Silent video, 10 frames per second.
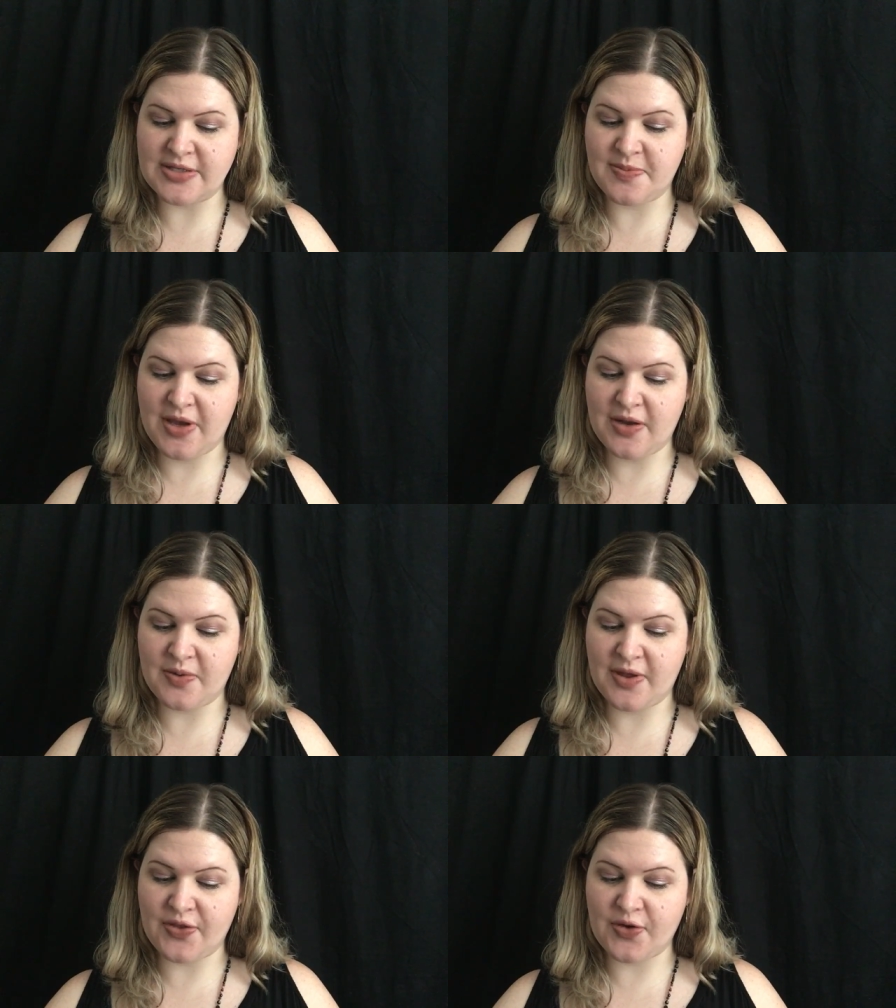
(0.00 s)
is made
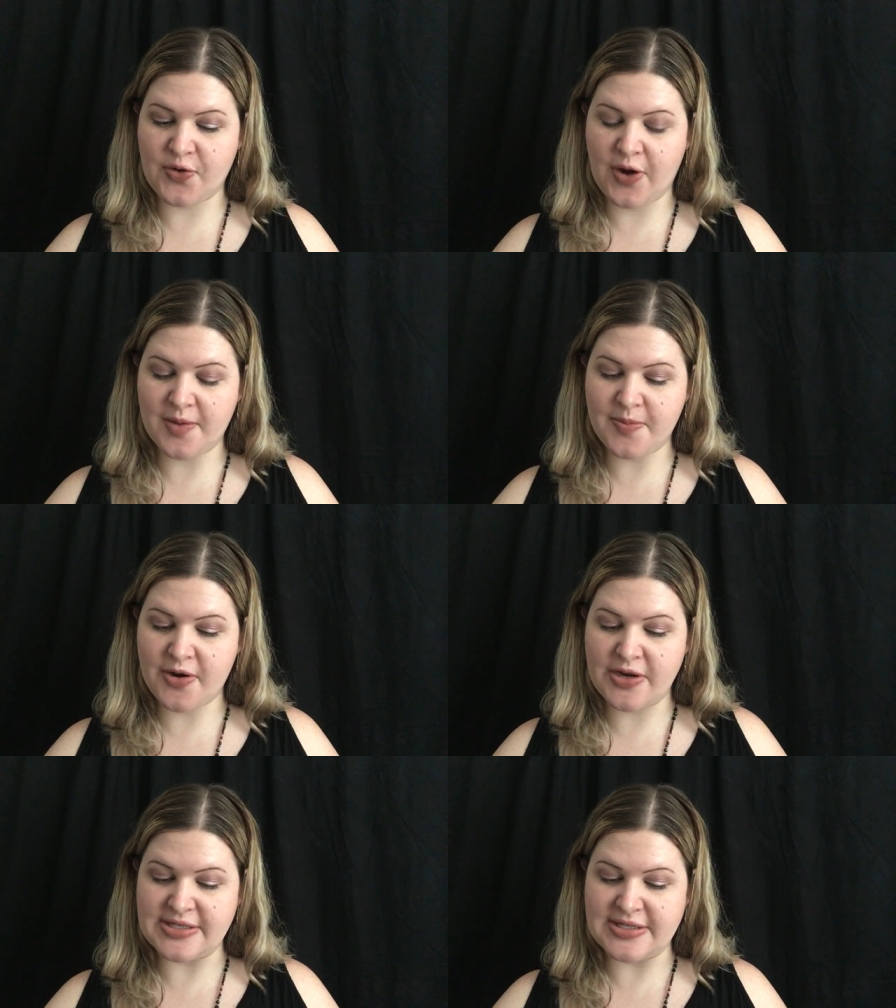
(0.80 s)
with
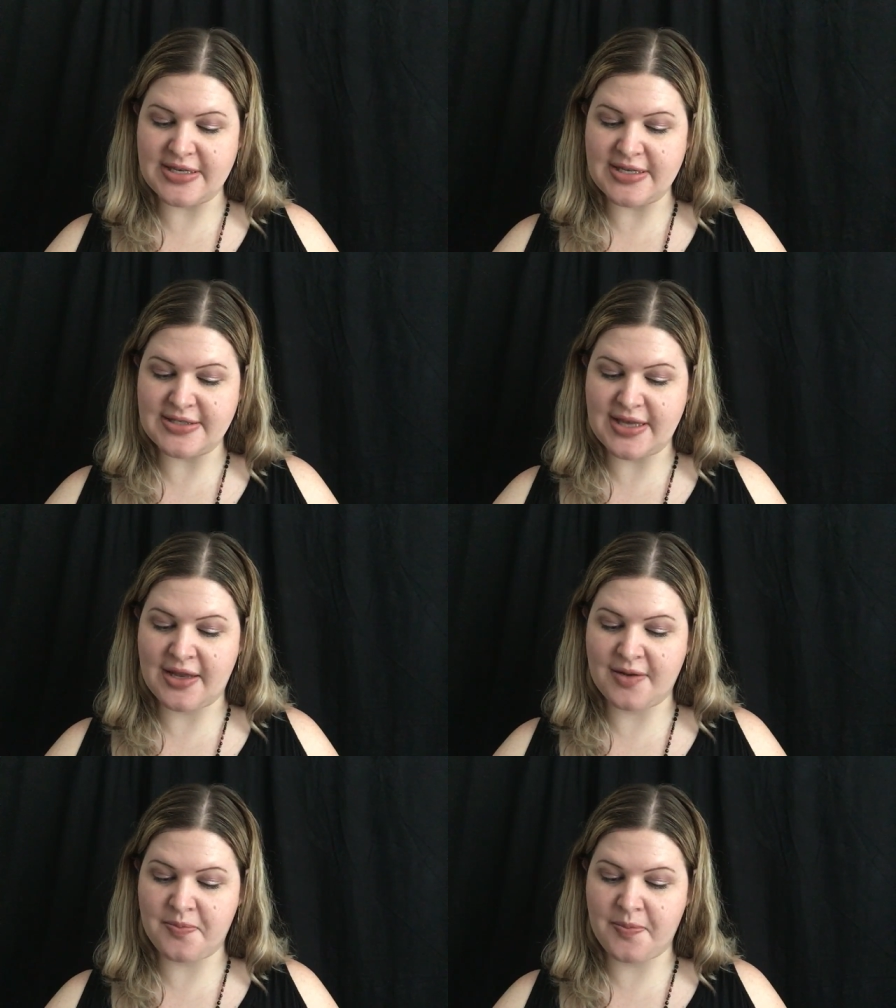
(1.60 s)
cranberry seeds
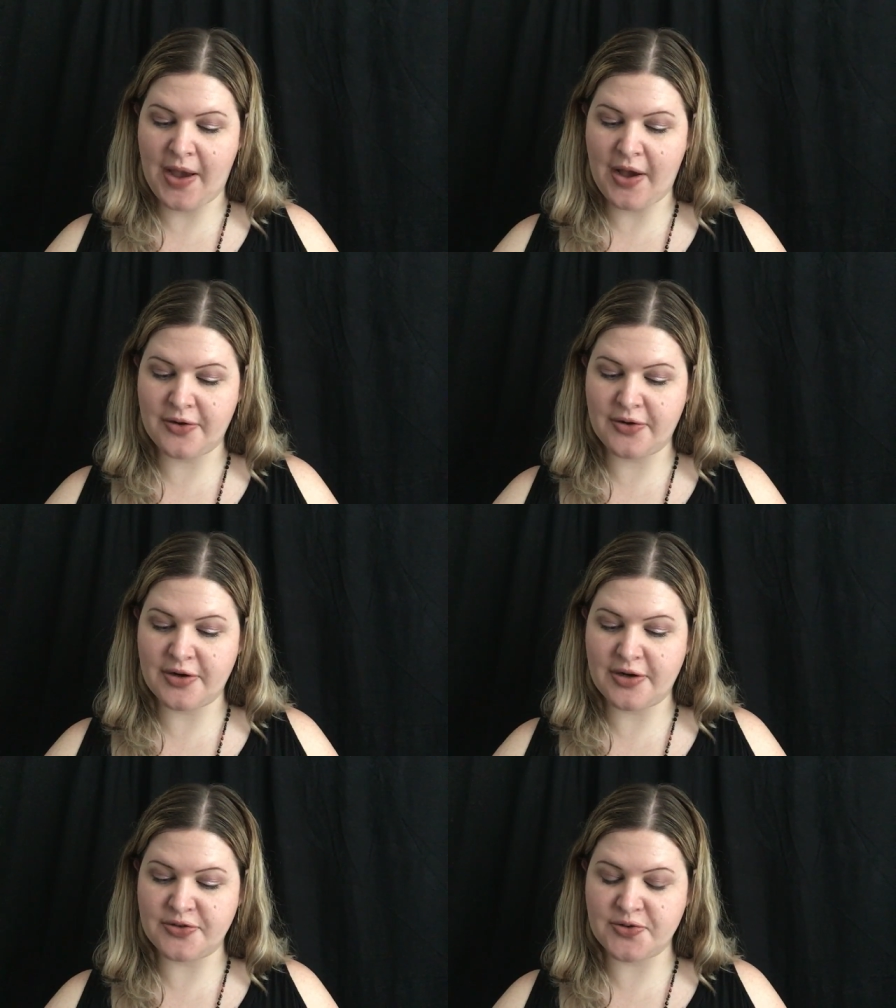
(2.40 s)
and
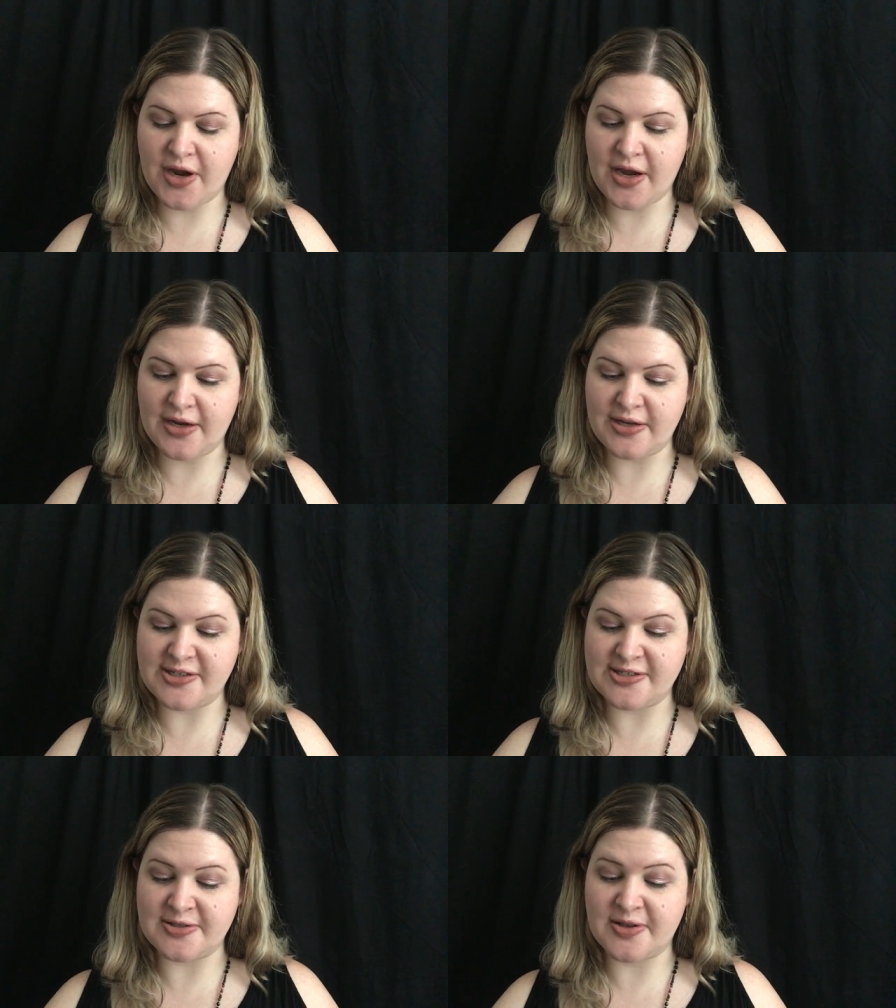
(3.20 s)
powdered dried
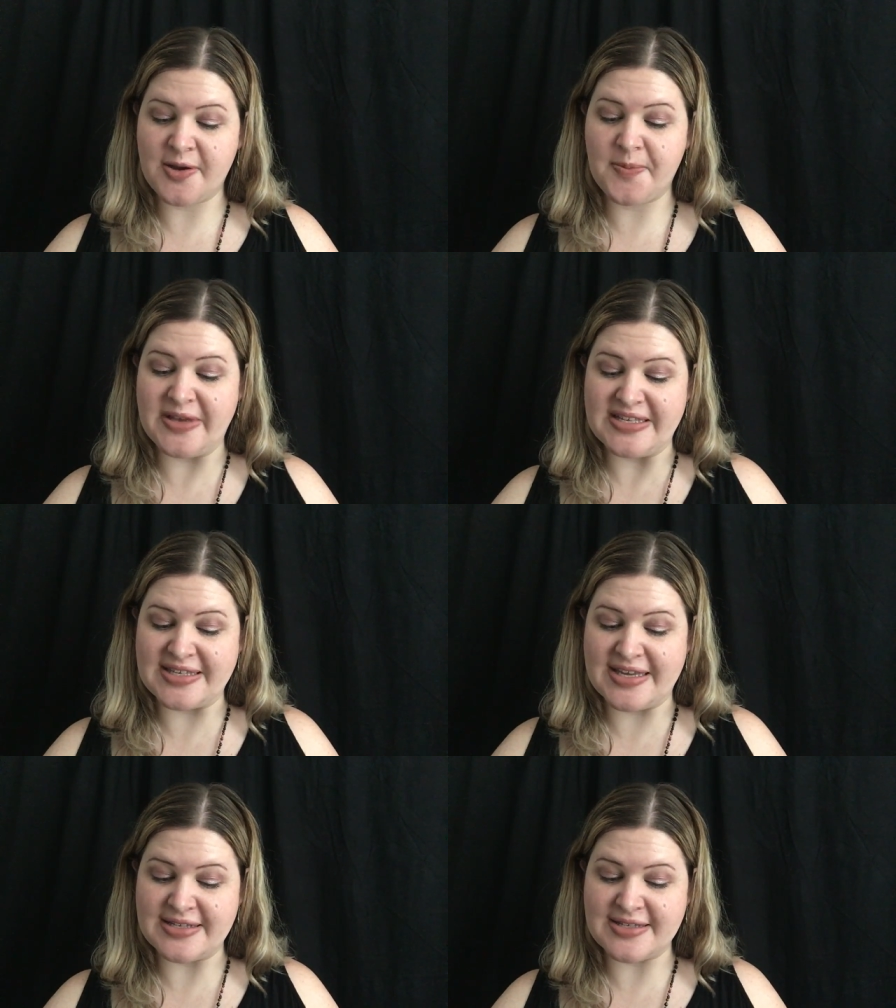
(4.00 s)

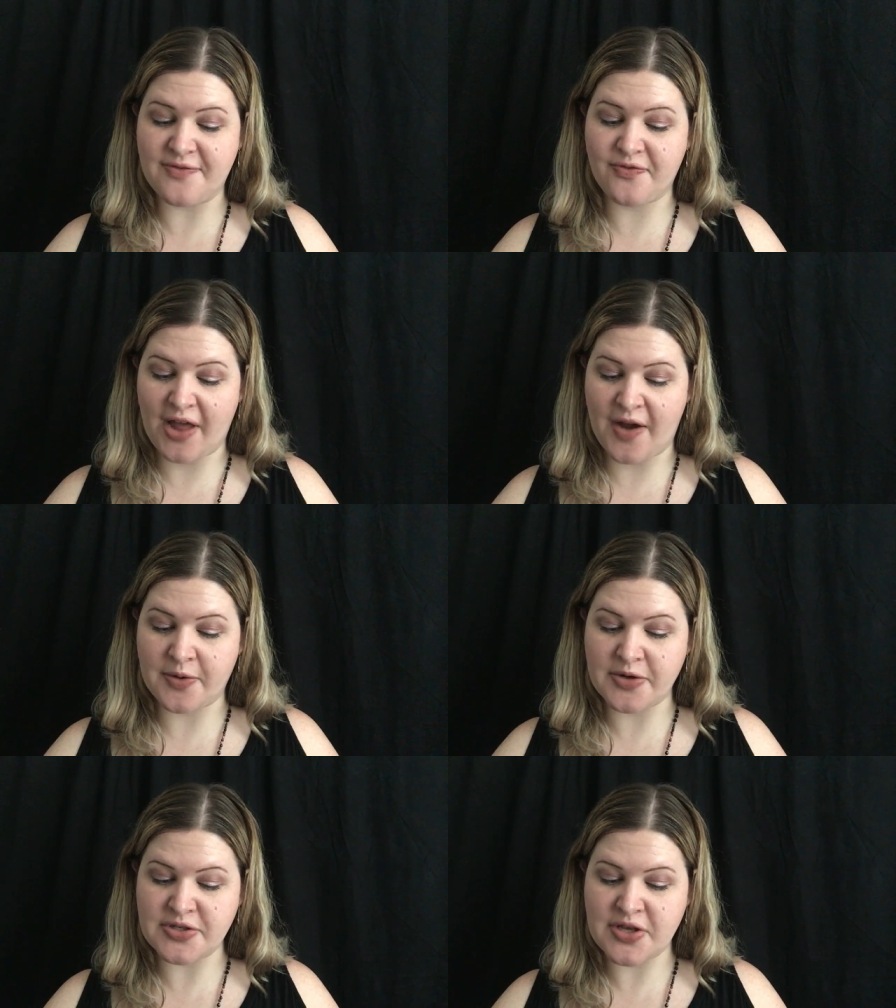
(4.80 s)
hibiscus
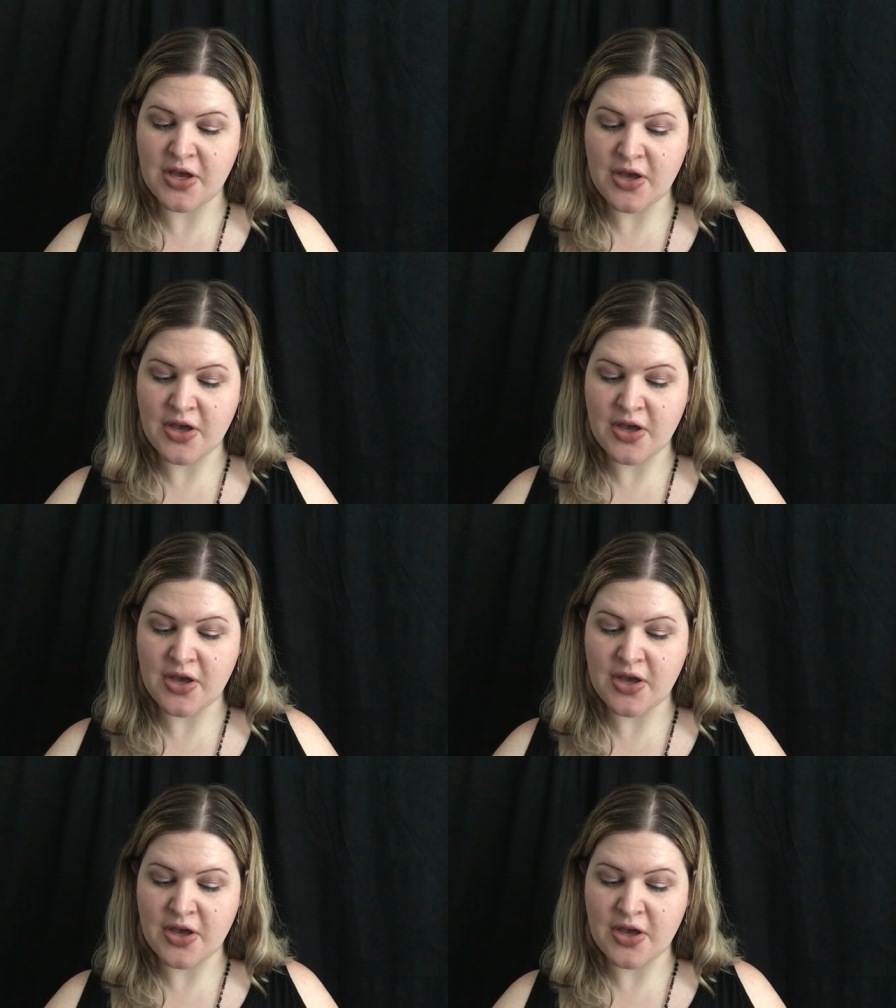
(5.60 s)
flowers.